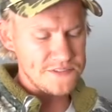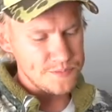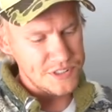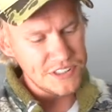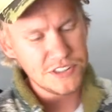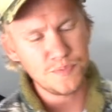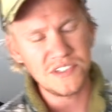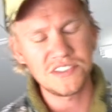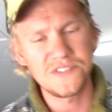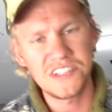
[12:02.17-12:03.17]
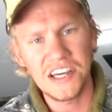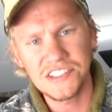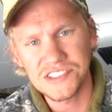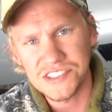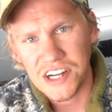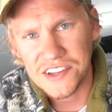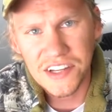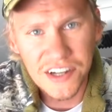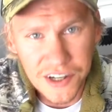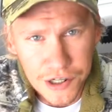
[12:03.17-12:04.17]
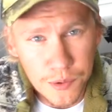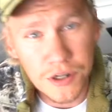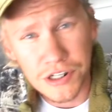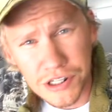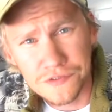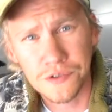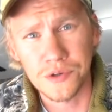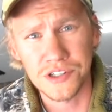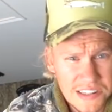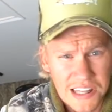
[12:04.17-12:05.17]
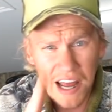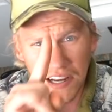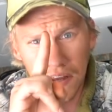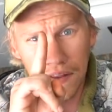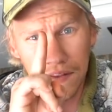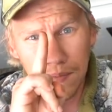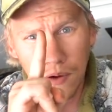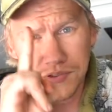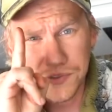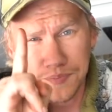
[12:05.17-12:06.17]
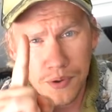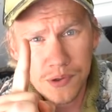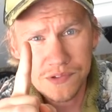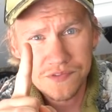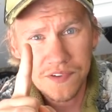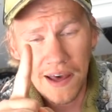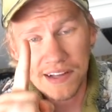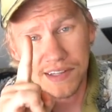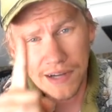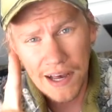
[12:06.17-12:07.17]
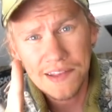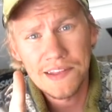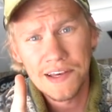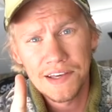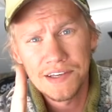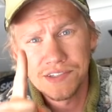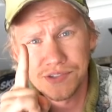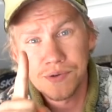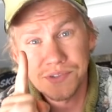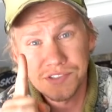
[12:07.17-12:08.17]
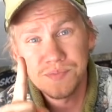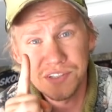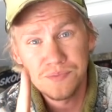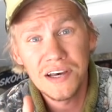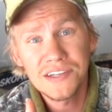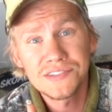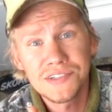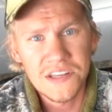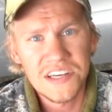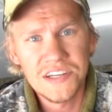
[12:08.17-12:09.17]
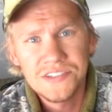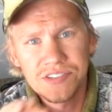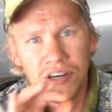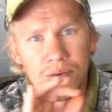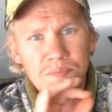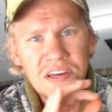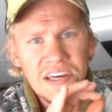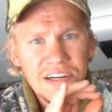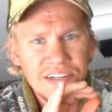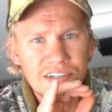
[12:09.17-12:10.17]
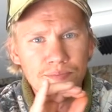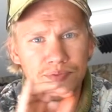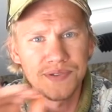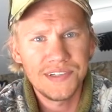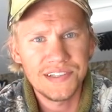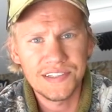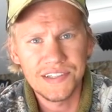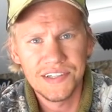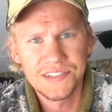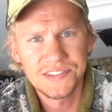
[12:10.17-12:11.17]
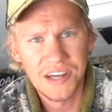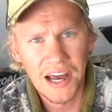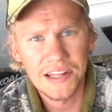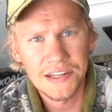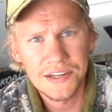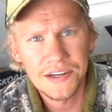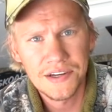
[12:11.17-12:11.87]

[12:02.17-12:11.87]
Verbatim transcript: some good specifications that I think are gonna work good for us. Like, the most important fact that I think is going to be the best is being completely silent